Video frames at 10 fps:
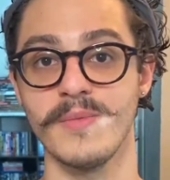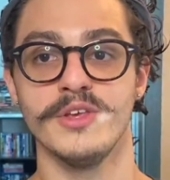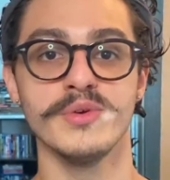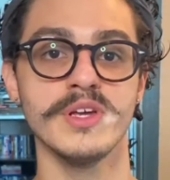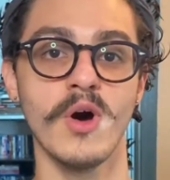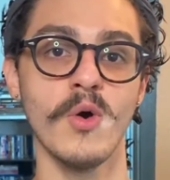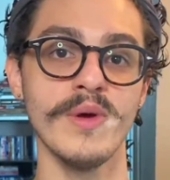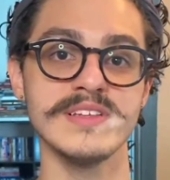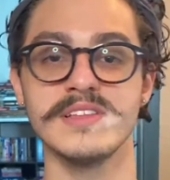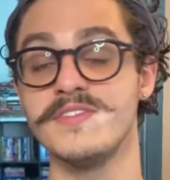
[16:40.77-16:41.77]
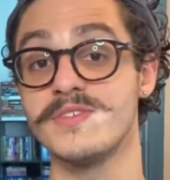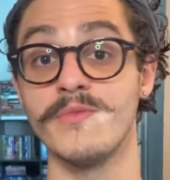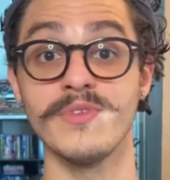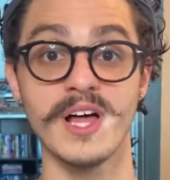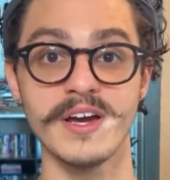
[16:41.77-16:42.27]
You can always leave some
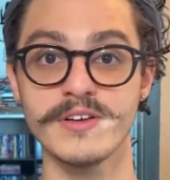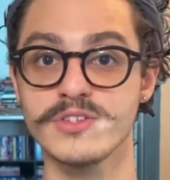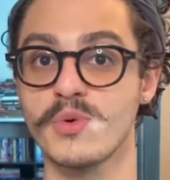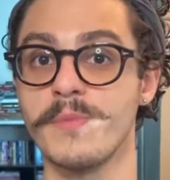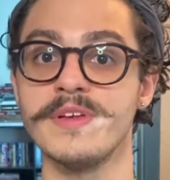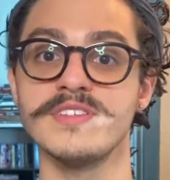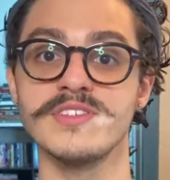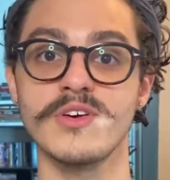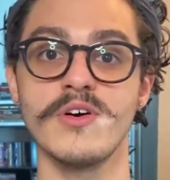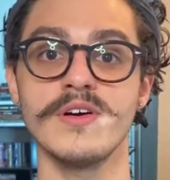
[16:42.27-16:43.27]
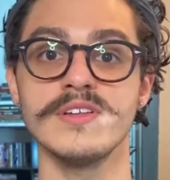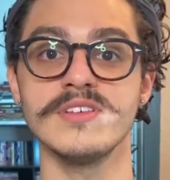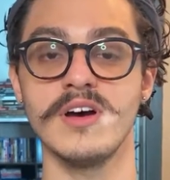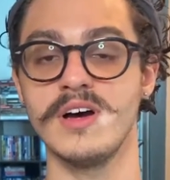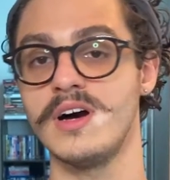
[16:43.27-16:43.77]
flyers or business cards
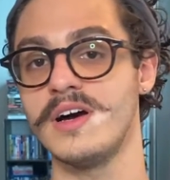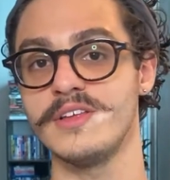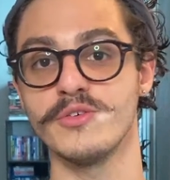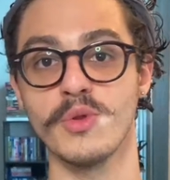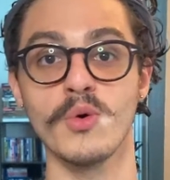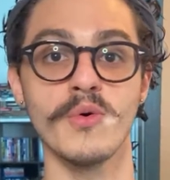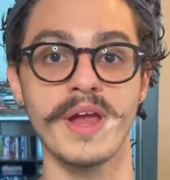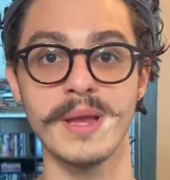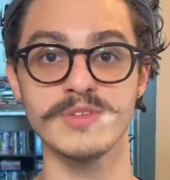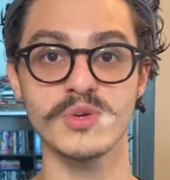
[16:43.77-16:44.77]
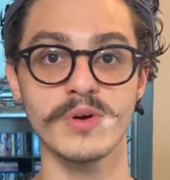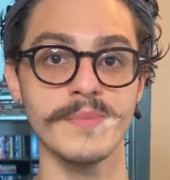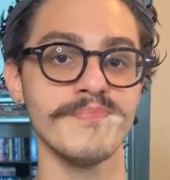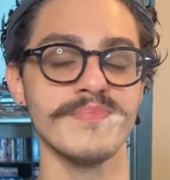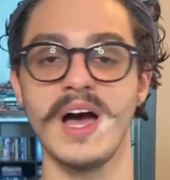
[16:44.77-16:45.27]
at your local game
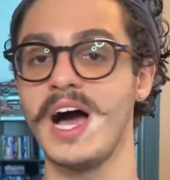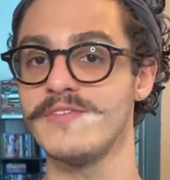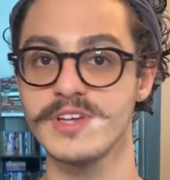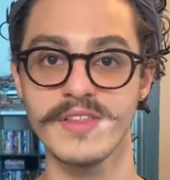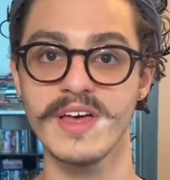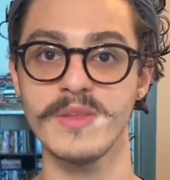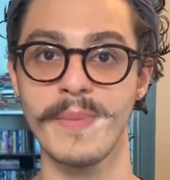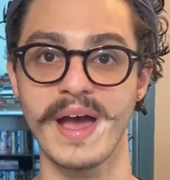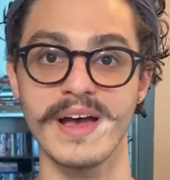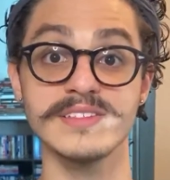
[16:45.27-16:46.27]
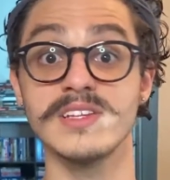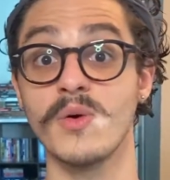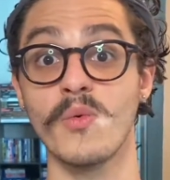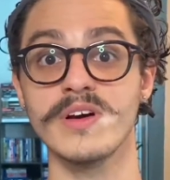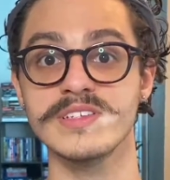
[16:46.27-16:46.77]
store. I've done that in the past and it
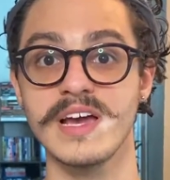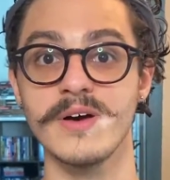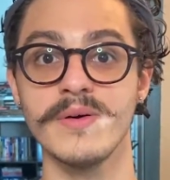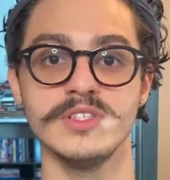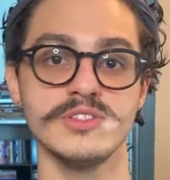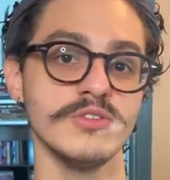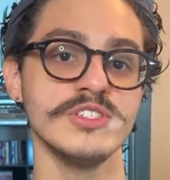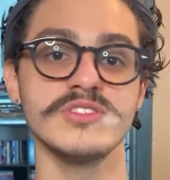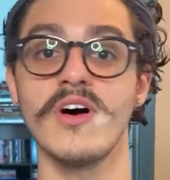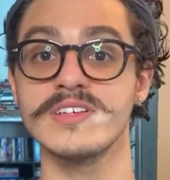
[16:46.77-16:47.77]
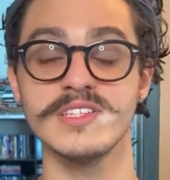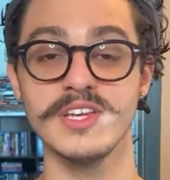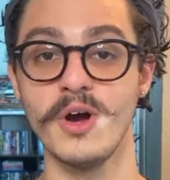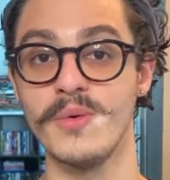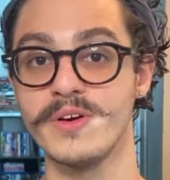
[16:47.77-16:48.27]
works out. So just talk to
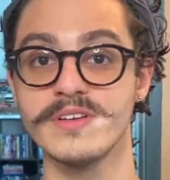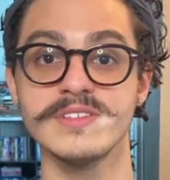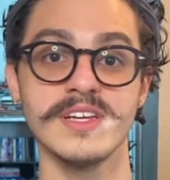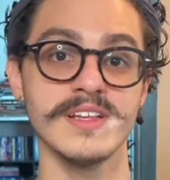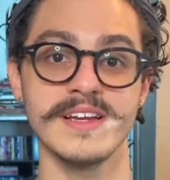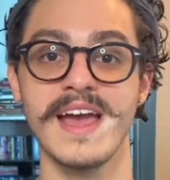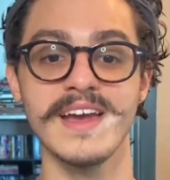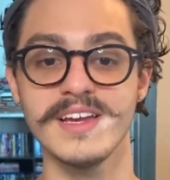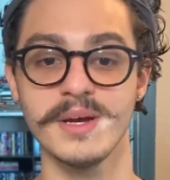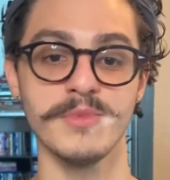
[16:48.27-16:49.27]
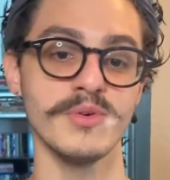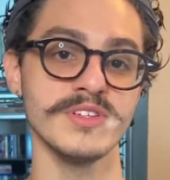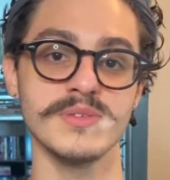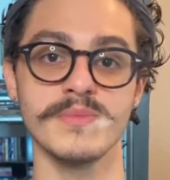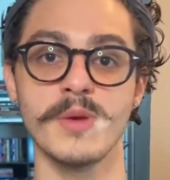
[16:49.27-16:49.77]
the owner, say like, hey, I'm doing
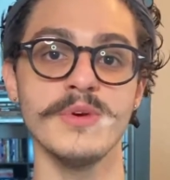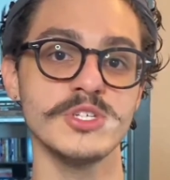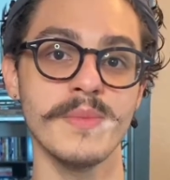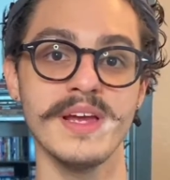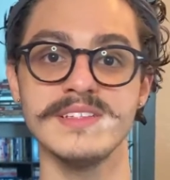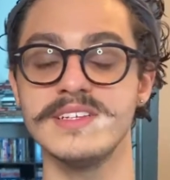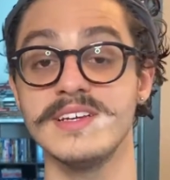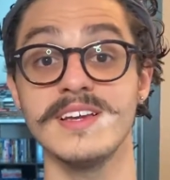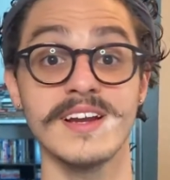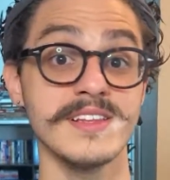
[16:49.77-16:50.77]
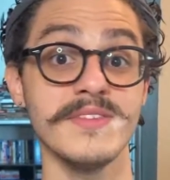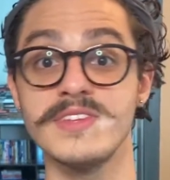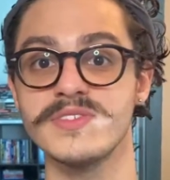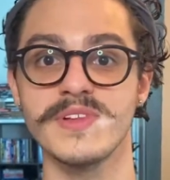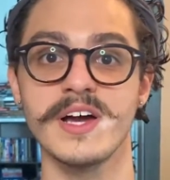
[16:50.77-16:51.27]
some commission painting, can I leave
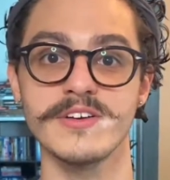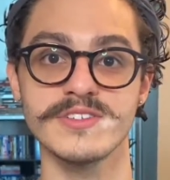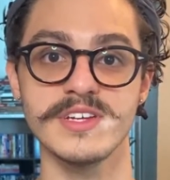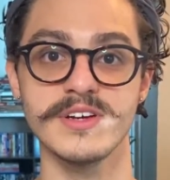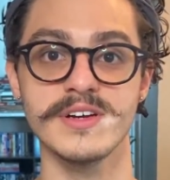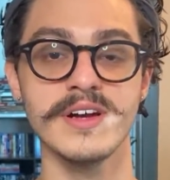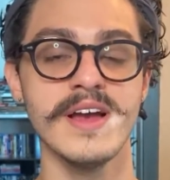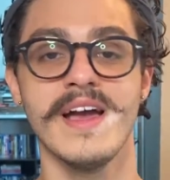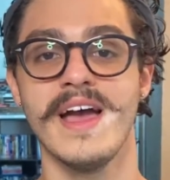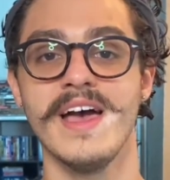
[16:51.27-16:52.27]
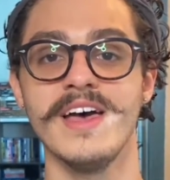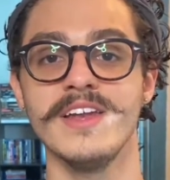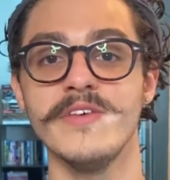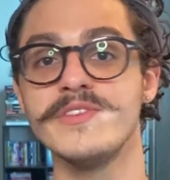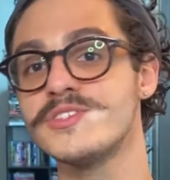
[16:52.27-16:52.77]
these flyers here? And
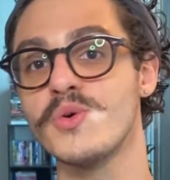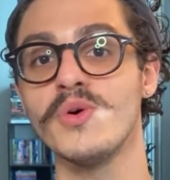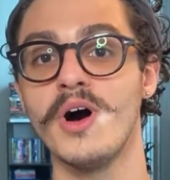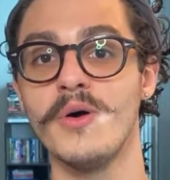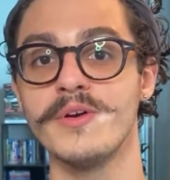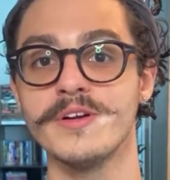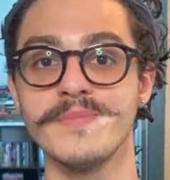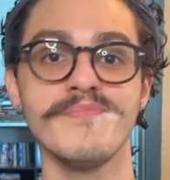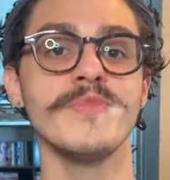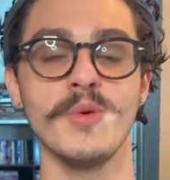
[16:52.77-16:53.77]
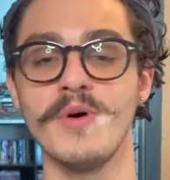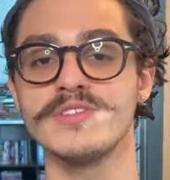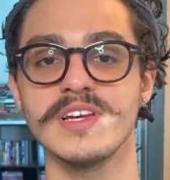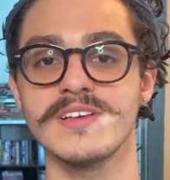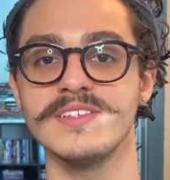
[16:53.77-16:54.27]
if it's a cool owner, they'll most
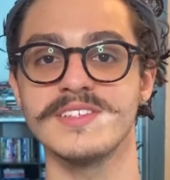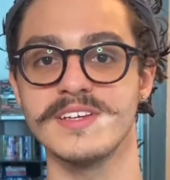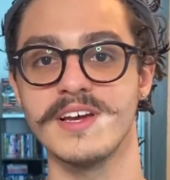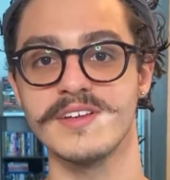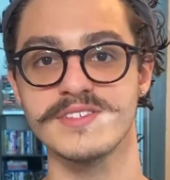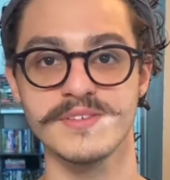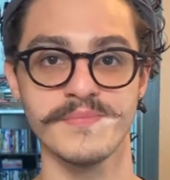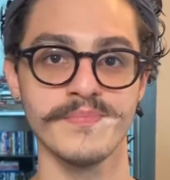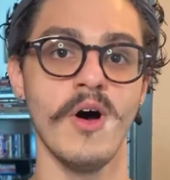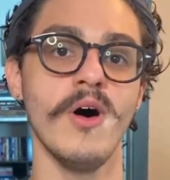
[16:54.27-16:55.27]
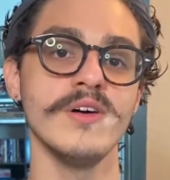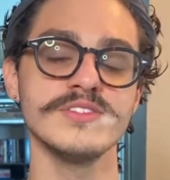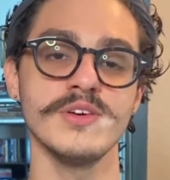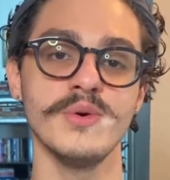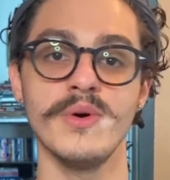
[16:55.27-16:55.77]
likely say yes.
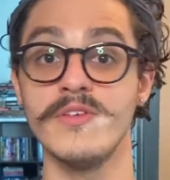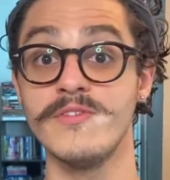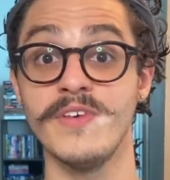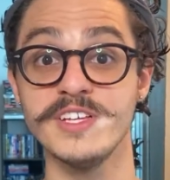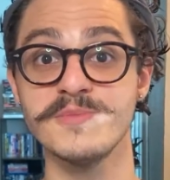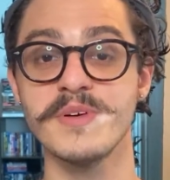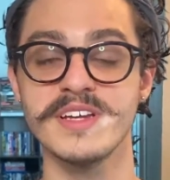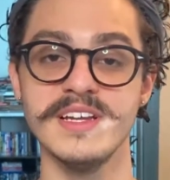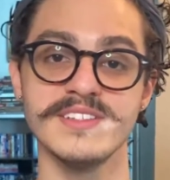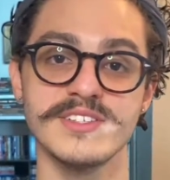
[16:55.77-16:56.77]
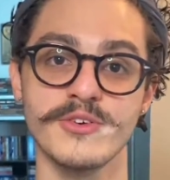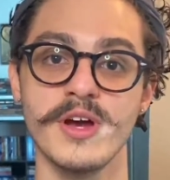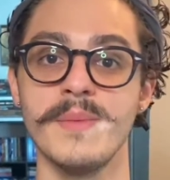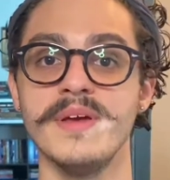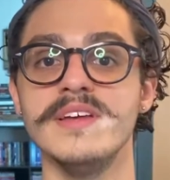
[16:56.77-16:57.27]
Also, Facebook and
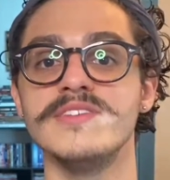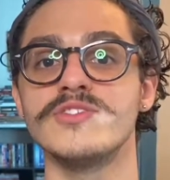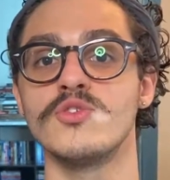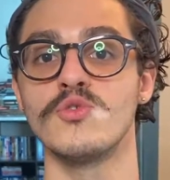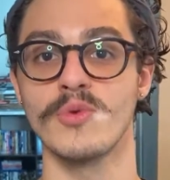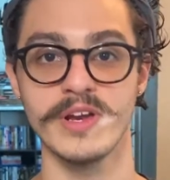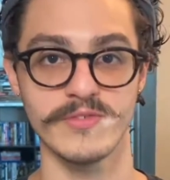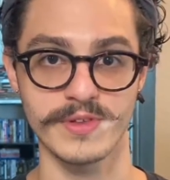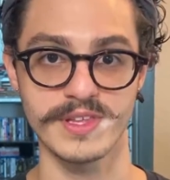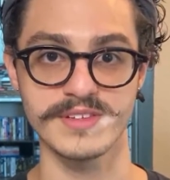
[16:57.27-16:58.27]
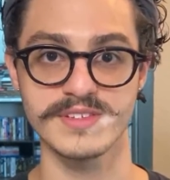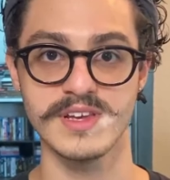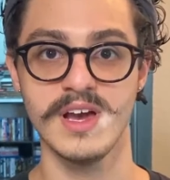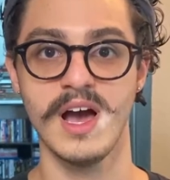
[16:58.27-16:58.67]
Instagram is great for this.